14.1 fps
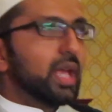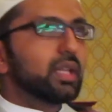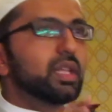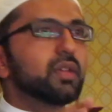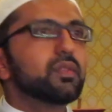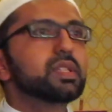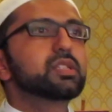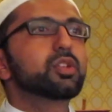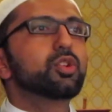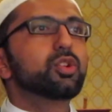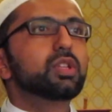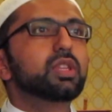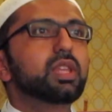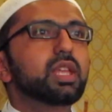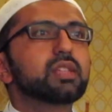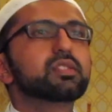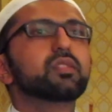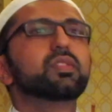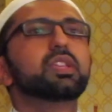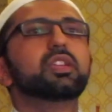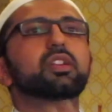and give us the good things
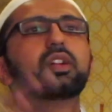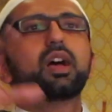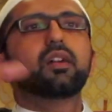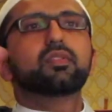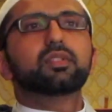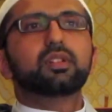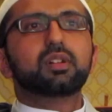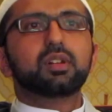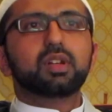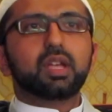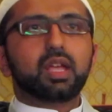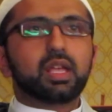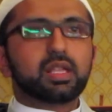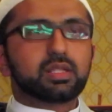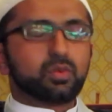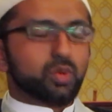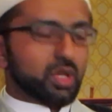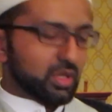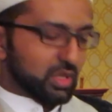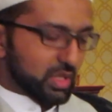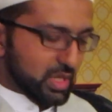of the hereafter as
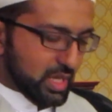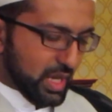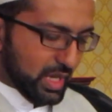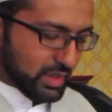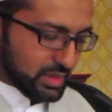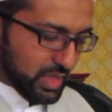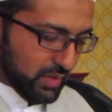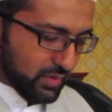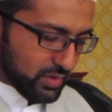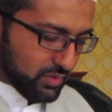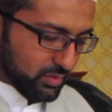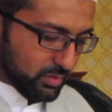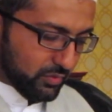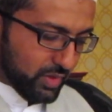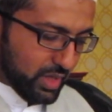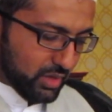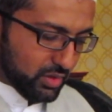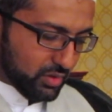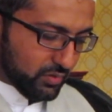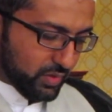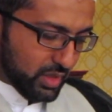well, and save us from the
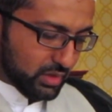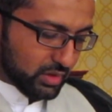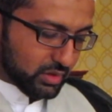fire of hell.